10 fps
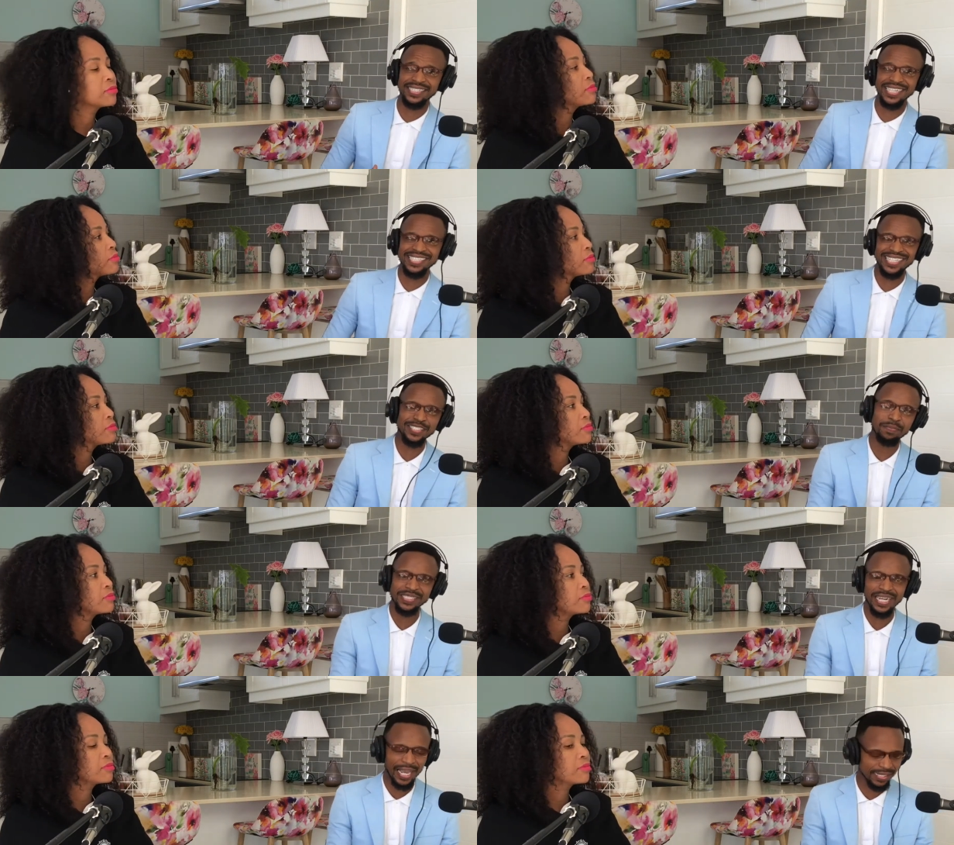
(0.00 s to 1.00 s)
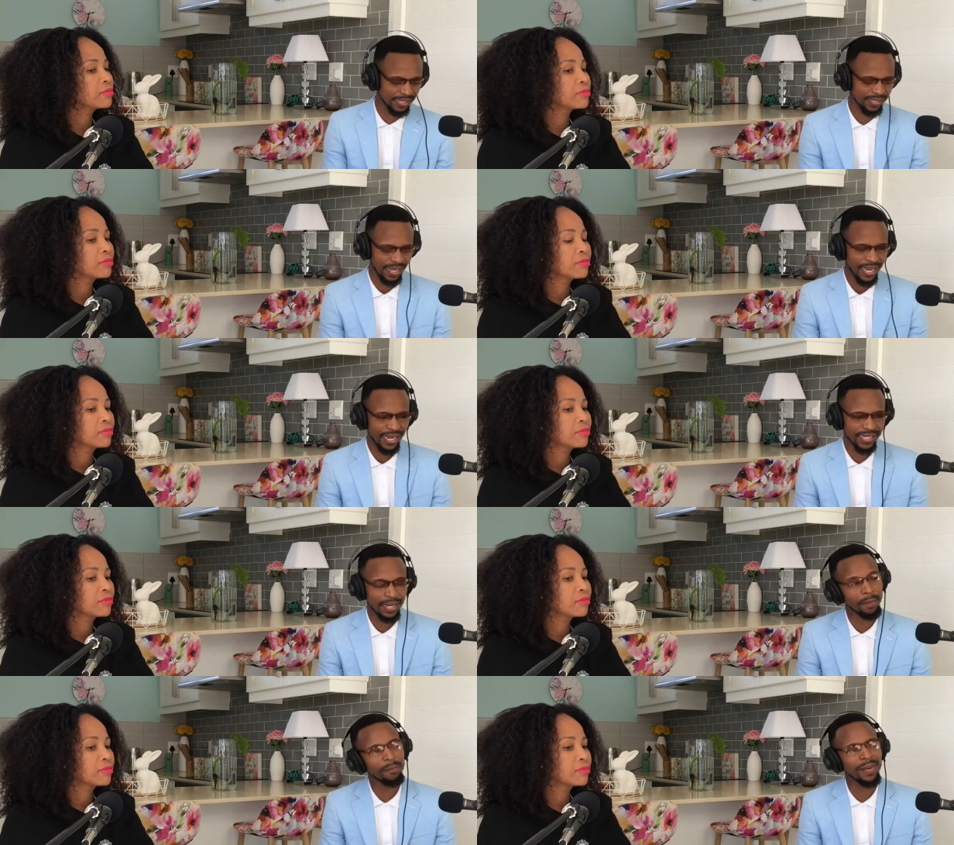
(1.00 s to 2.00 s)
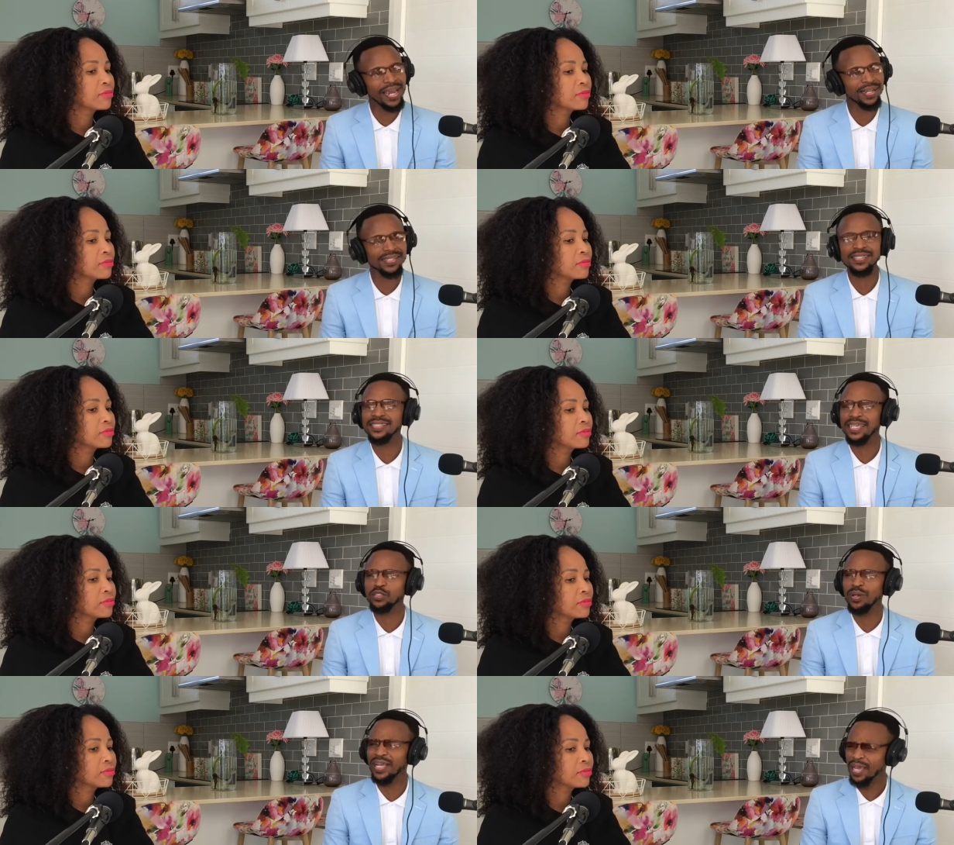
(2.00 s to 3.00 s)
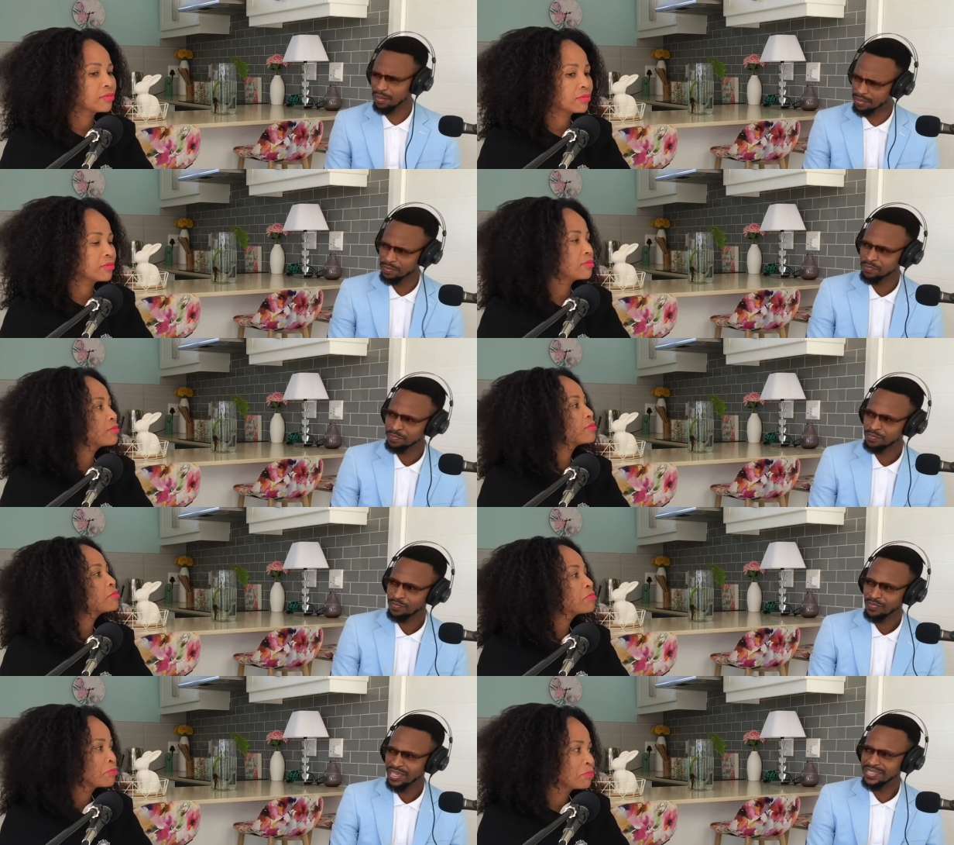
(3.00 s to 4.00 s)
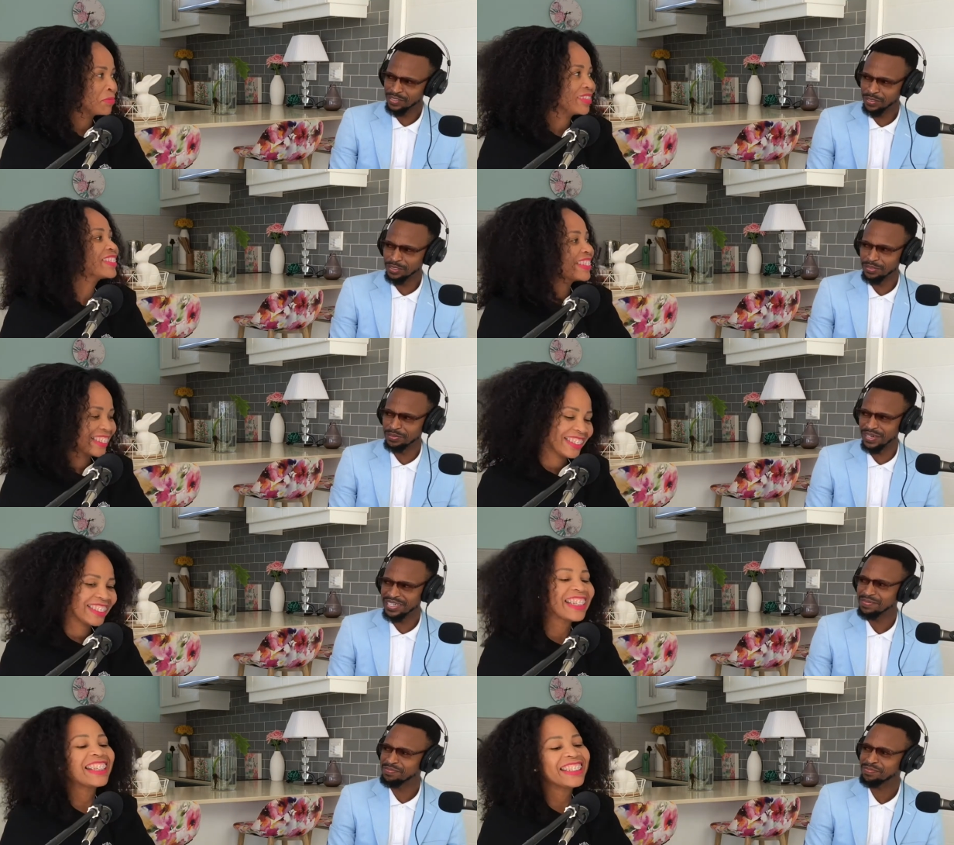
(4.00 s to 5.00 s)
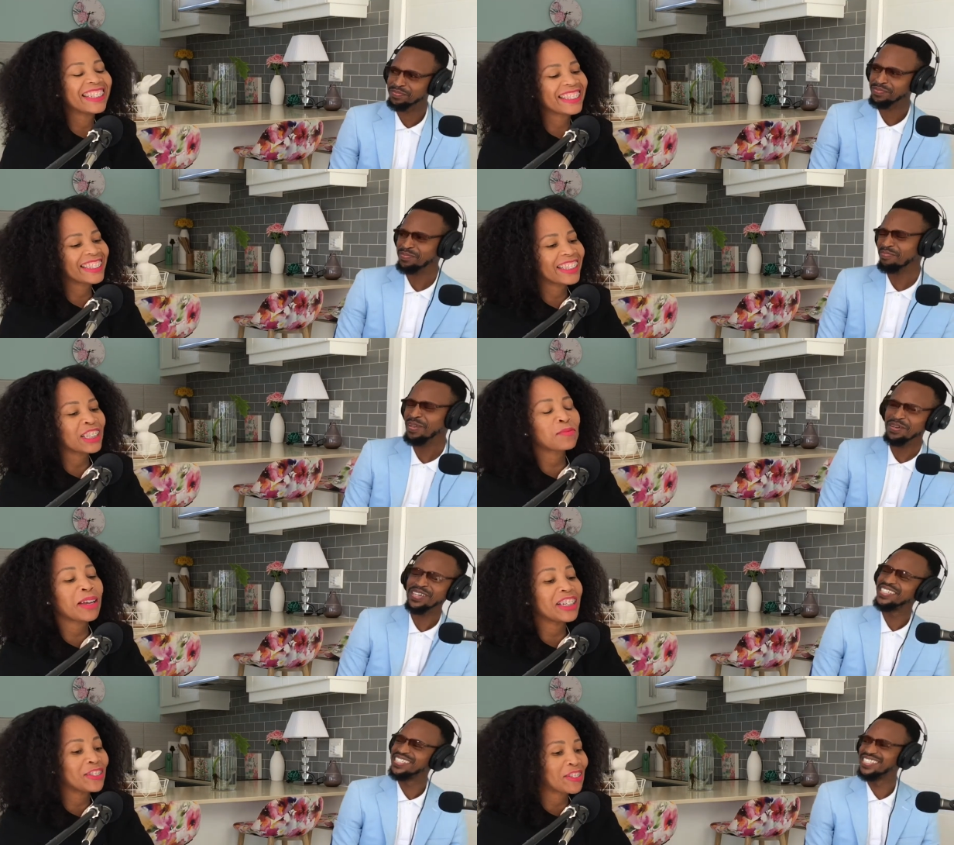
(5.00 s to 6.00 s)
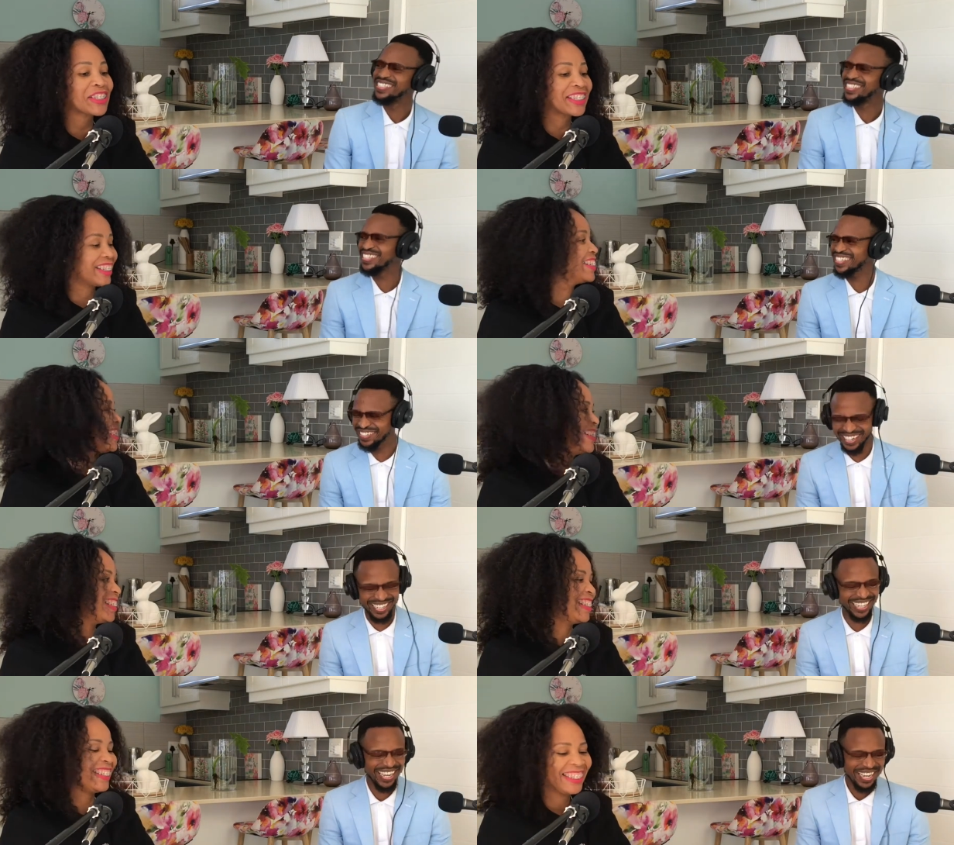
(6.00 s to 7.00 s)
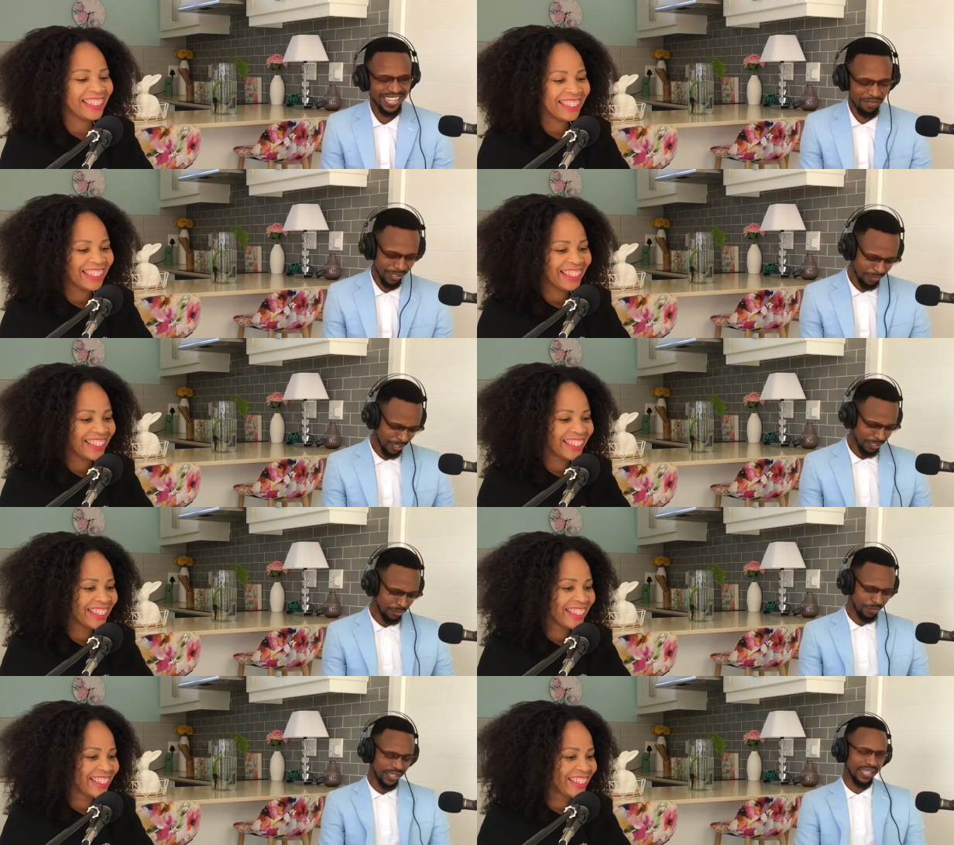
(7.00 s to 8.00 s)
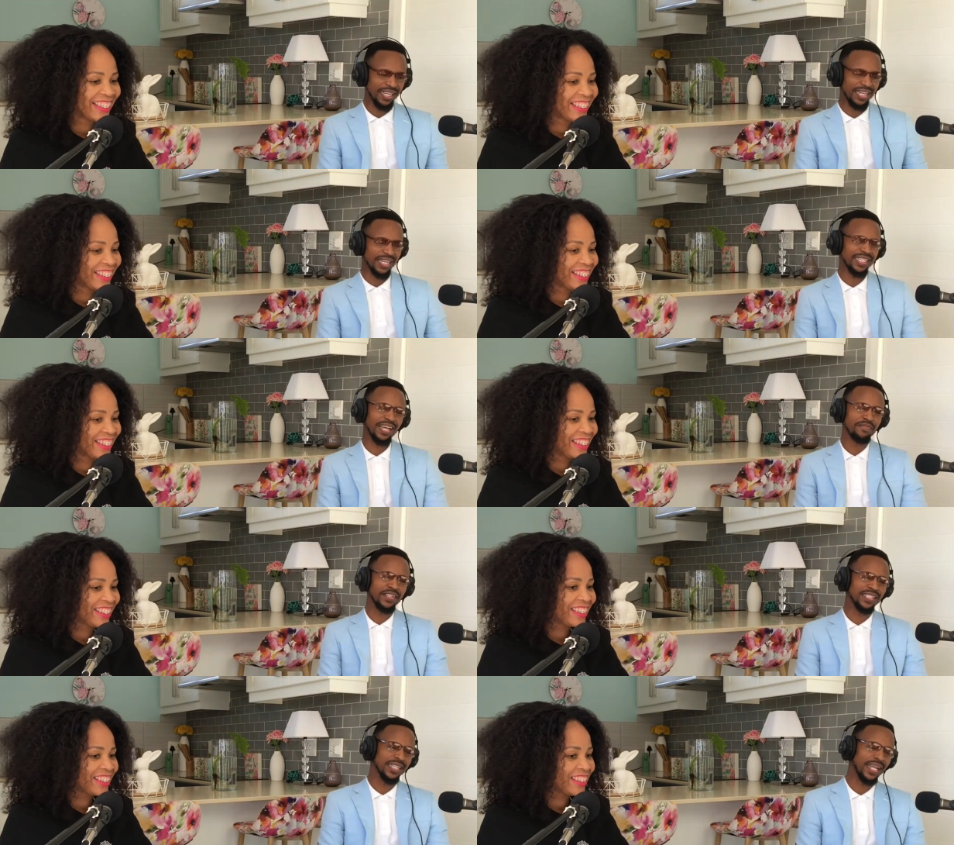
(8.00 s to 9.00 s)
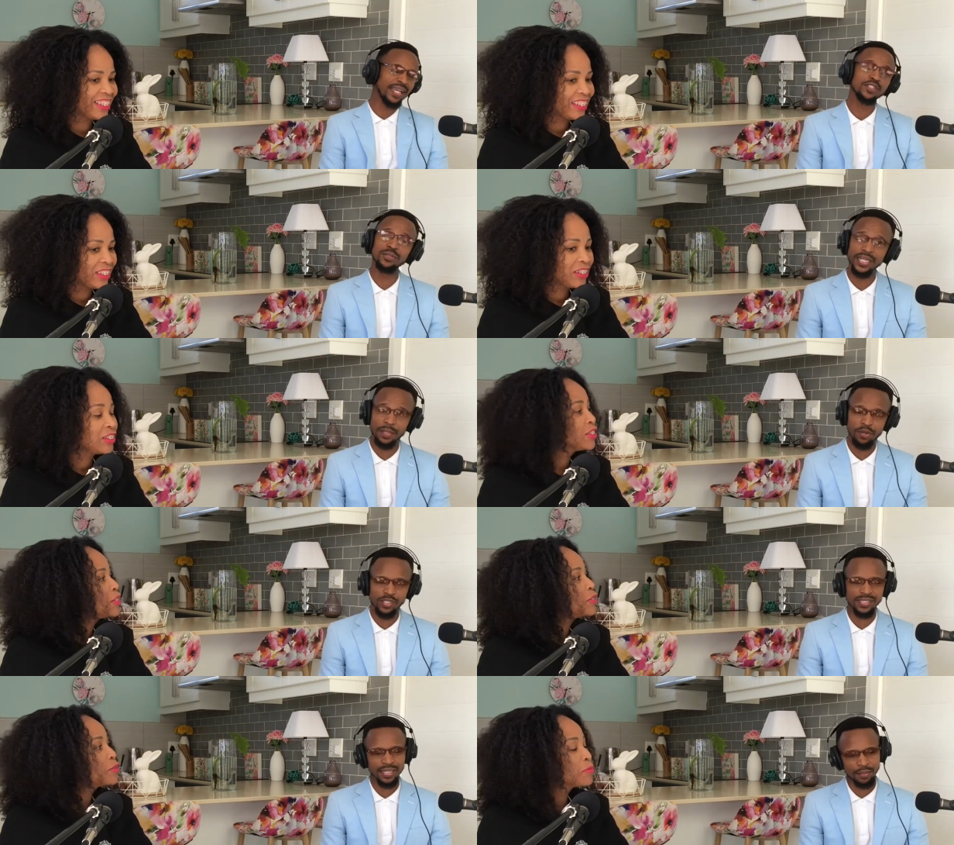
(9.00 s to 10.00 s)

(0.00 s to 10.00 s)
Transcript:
Speaker 1: she specializes in uh, male sexual health. That's what you do, right?
Speaker 2: Yes, that's my interest. Right
Speaker 1: Now, what we're going to do with uh, the Unfiltered today, because